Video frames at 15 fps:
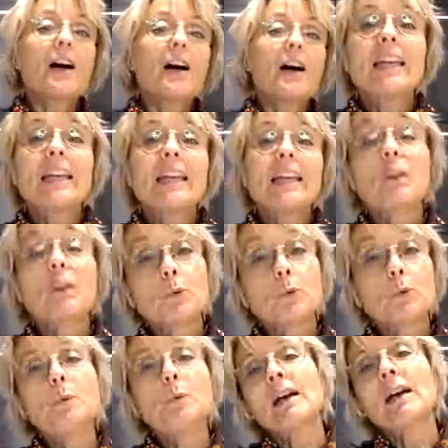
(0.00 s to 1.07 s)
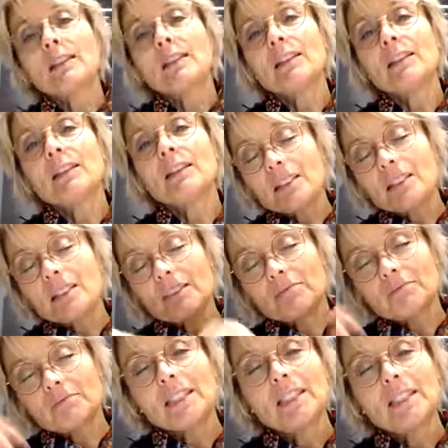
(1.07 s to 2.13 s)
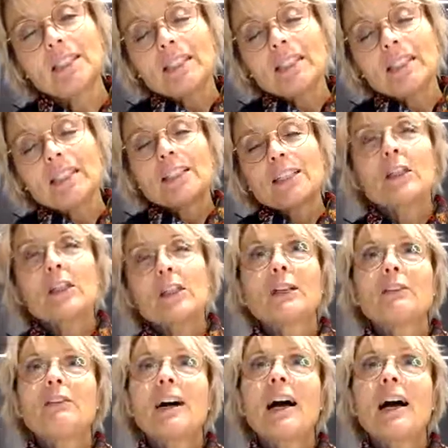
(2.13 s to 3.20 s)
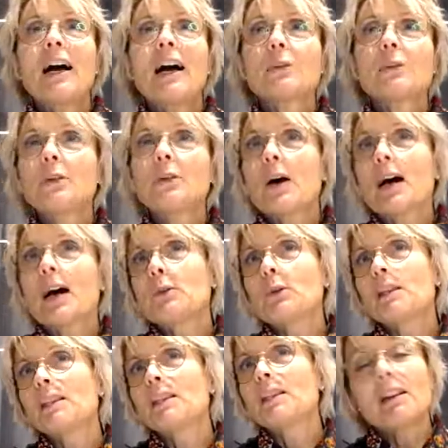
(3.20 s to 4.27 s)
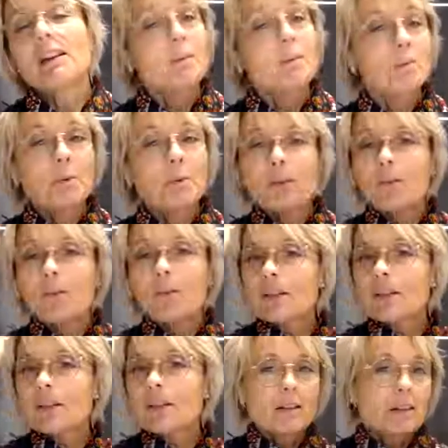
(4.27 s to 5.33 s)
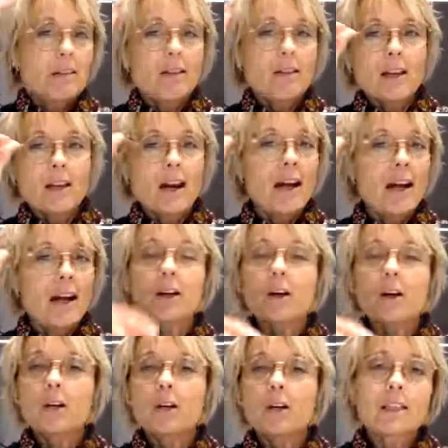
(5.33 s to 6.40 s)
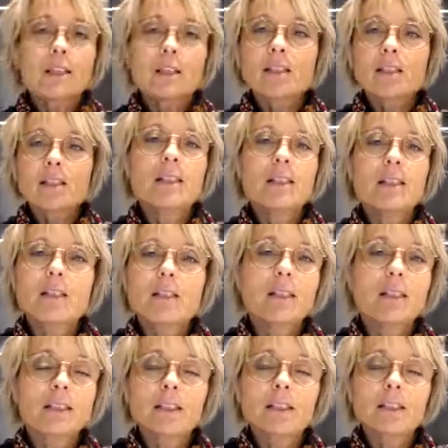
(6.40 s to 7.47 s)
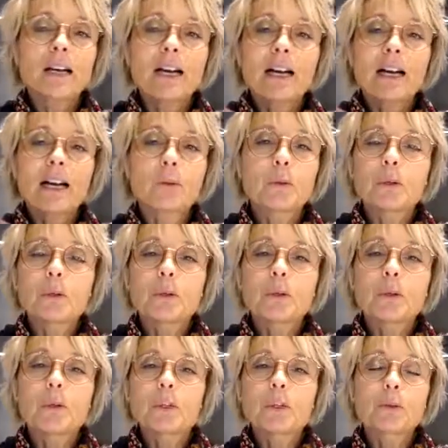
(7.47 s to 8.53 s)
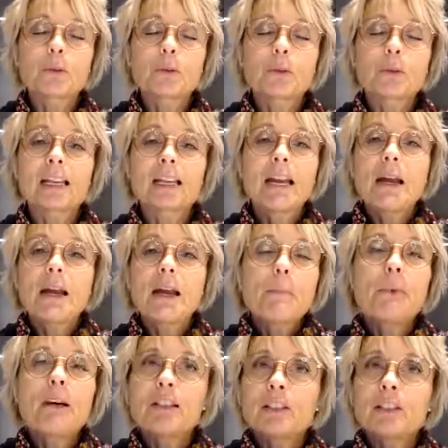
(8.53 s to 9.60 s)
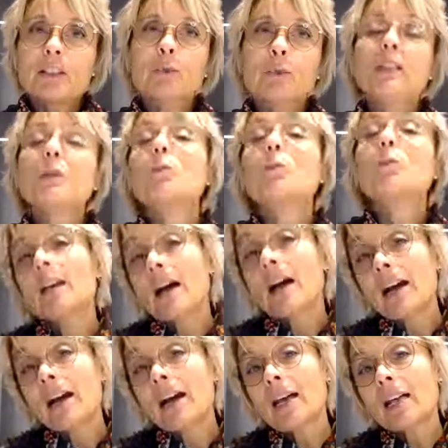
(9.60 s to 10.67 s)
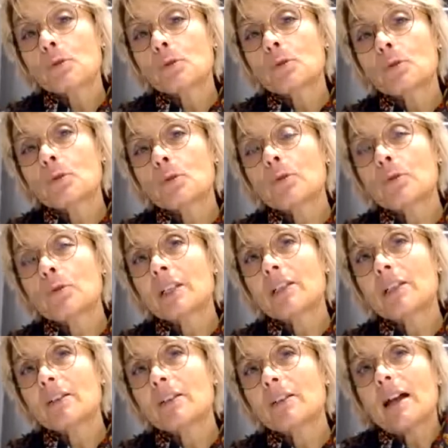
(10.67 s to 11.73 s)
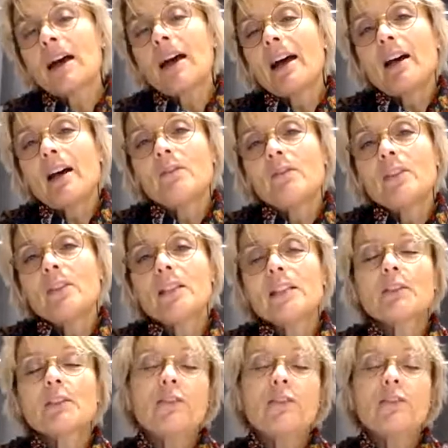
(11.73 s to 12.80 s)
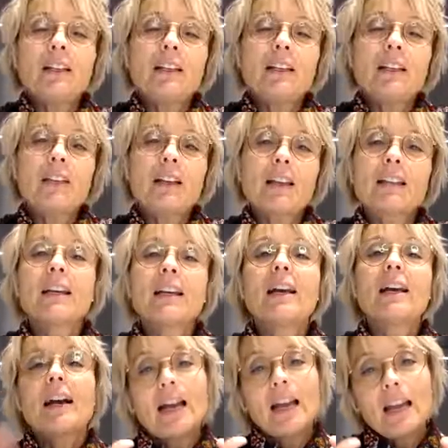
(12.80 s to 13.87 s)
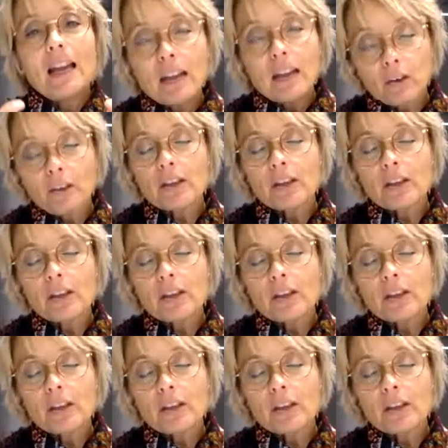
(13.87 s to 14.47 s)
in the room, and it really sort of, I don't know how you can say, put the dot on the I, or it's the, I don't know what to say, but it's really what I like to do, to really have this feeling that everything